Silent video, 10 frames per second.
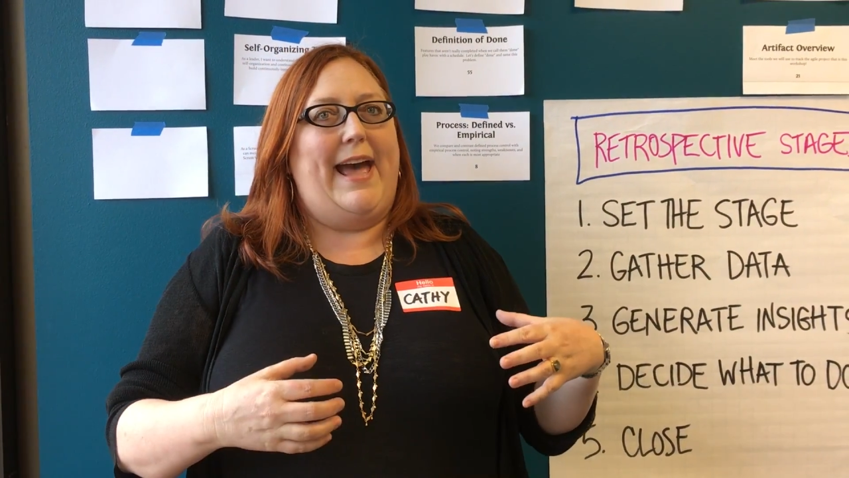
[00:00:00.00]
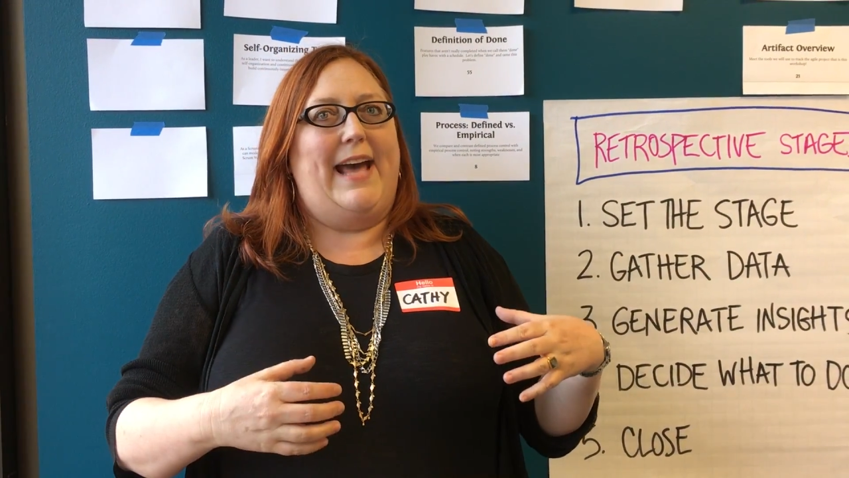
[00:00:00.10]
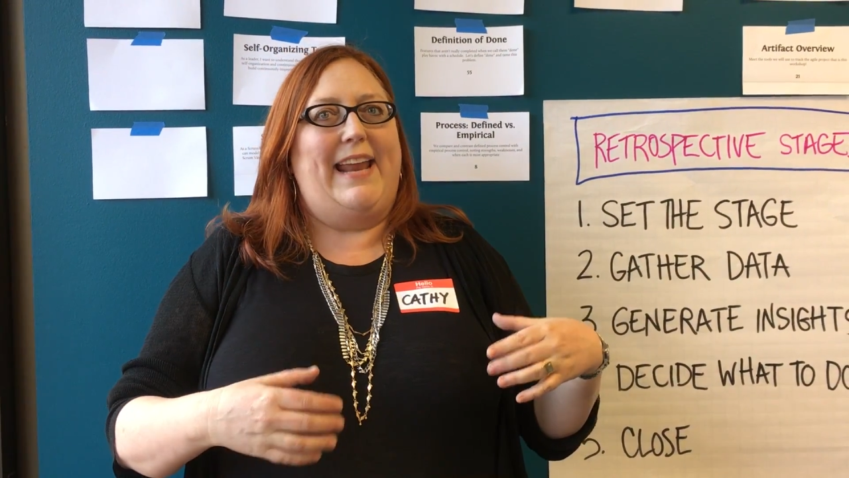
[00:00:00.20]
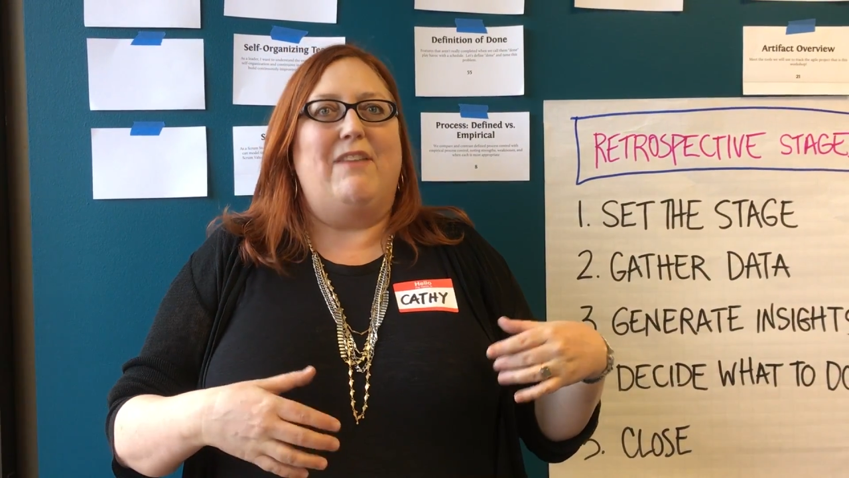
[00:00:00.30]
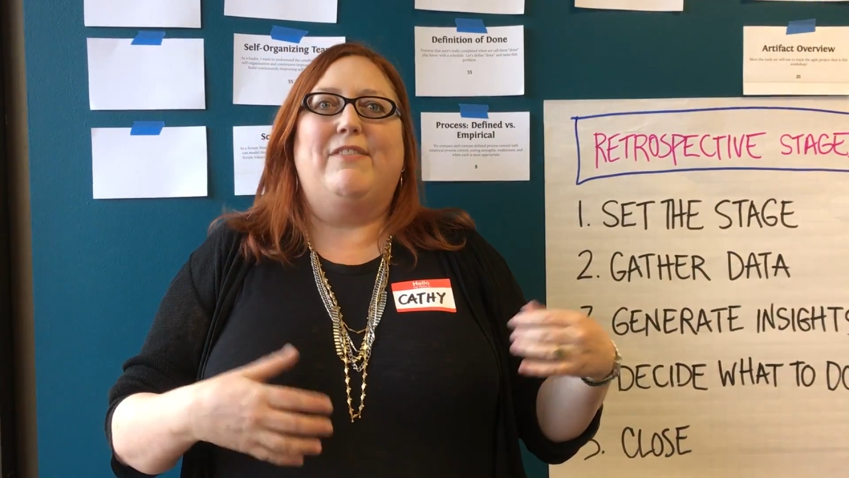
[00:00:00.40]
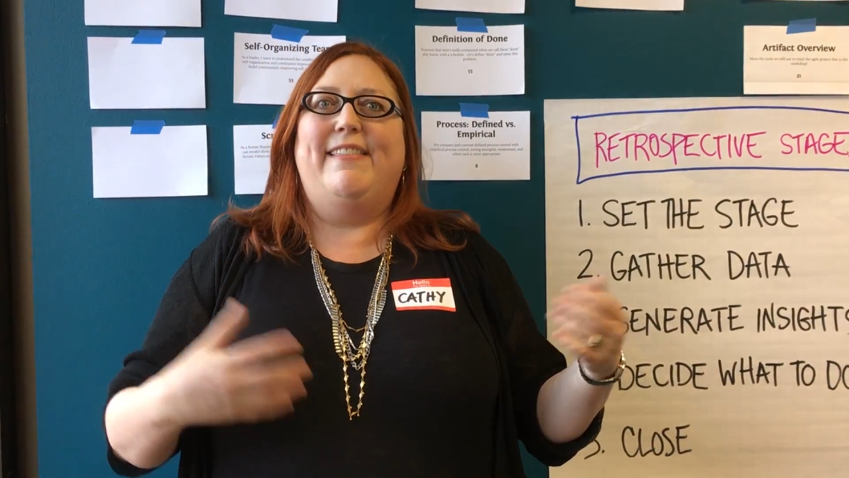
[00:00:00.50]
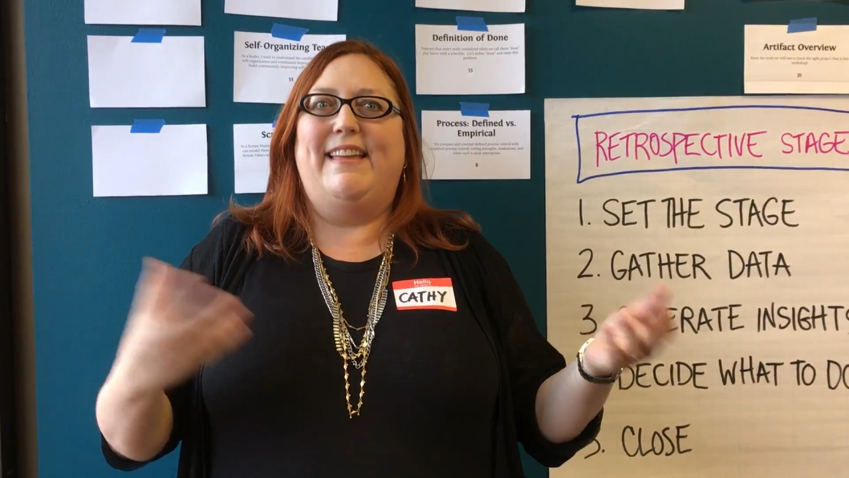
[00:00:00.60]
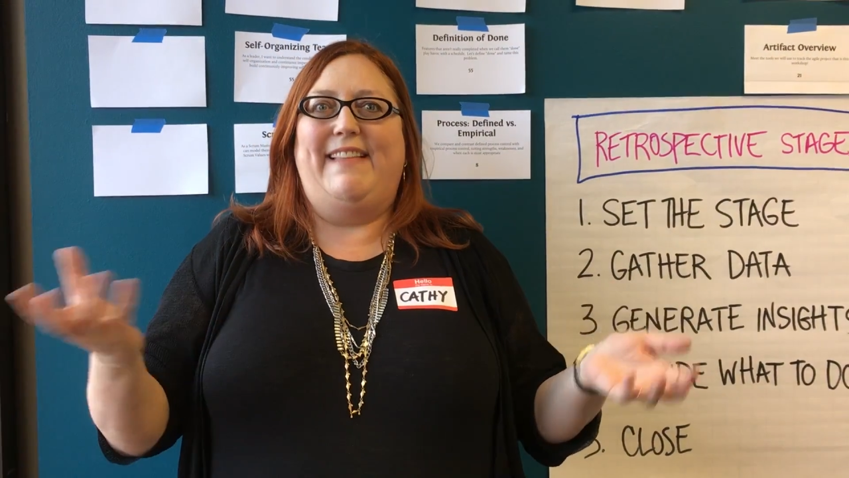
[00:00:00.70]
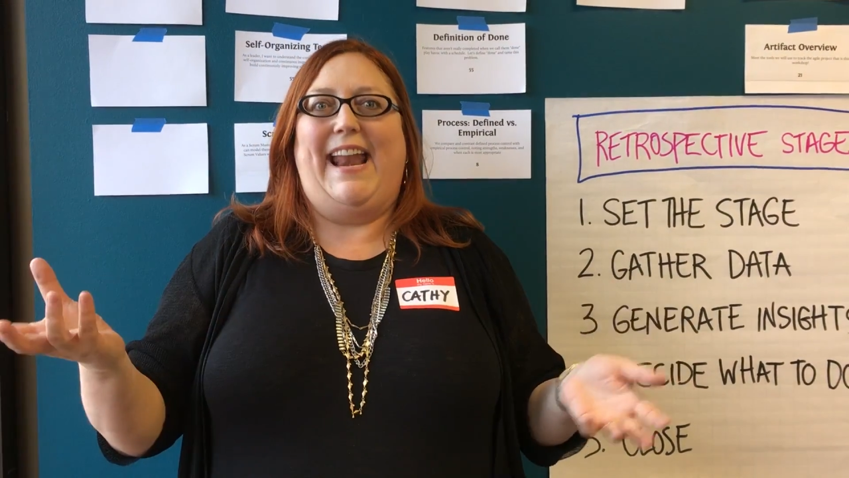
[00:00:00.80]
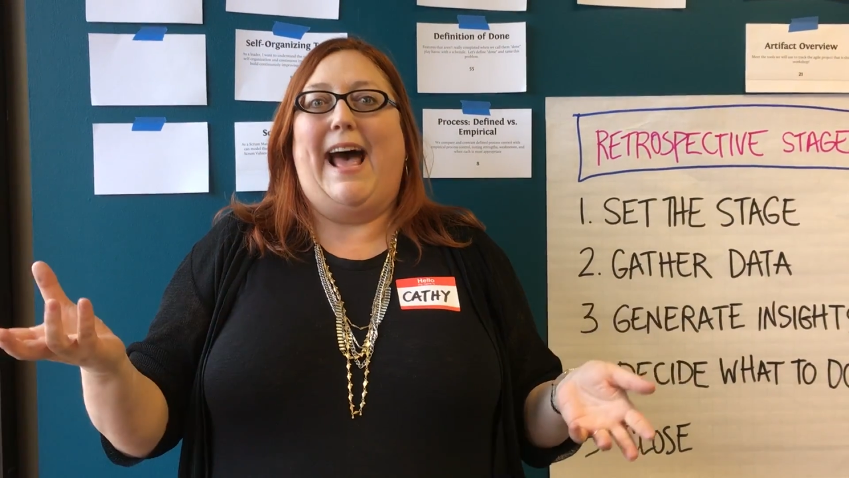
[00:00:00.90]
at
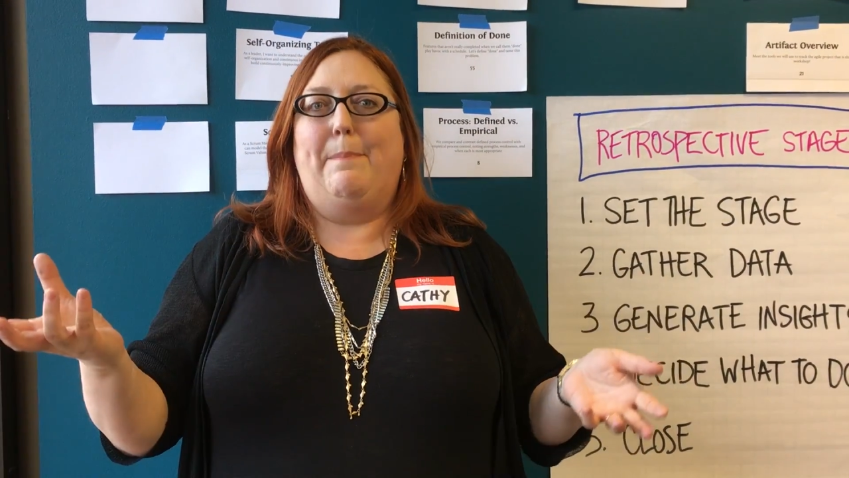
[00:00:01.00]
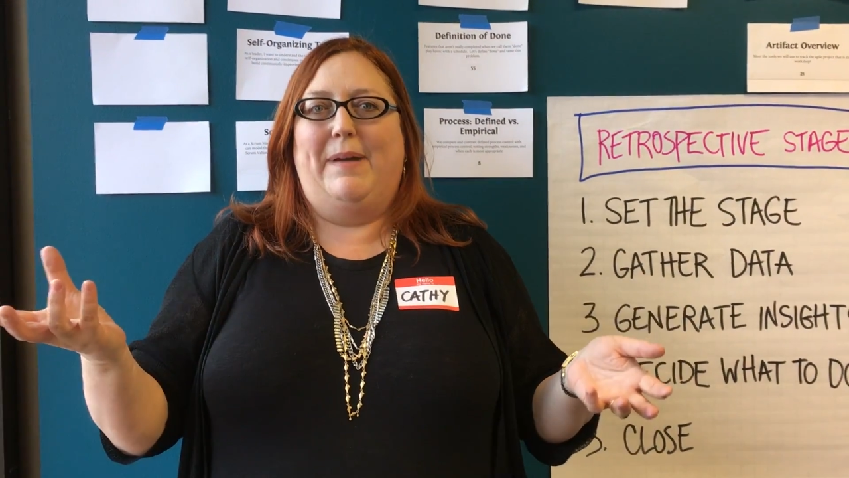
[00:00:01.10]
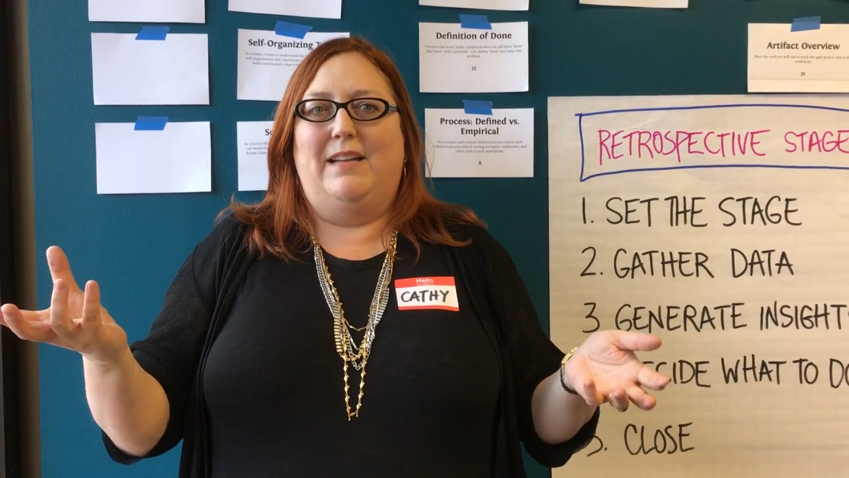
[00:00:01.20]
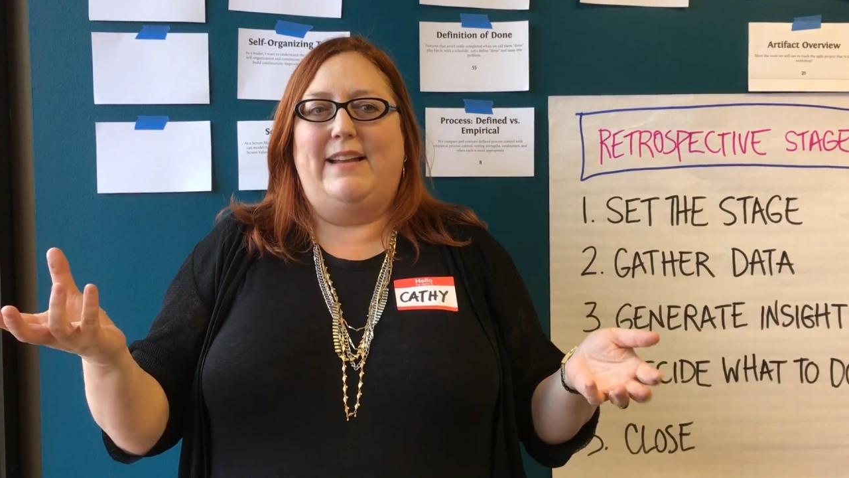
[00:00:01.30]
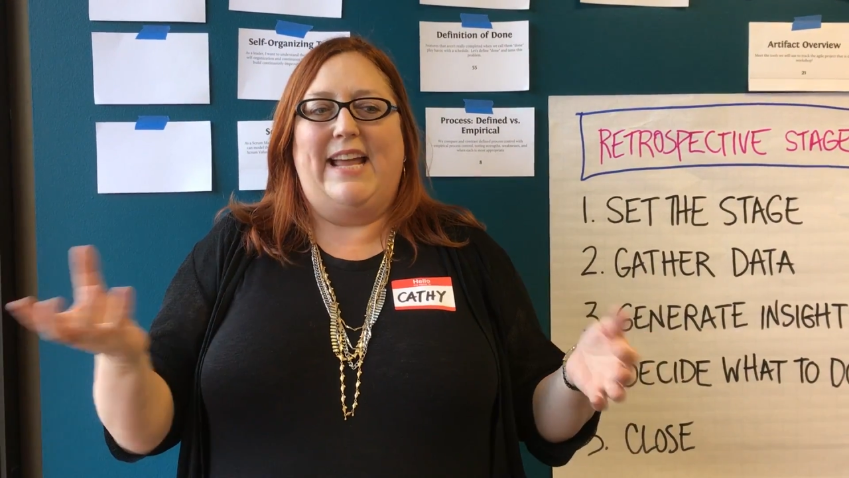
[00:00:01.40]
everything that happened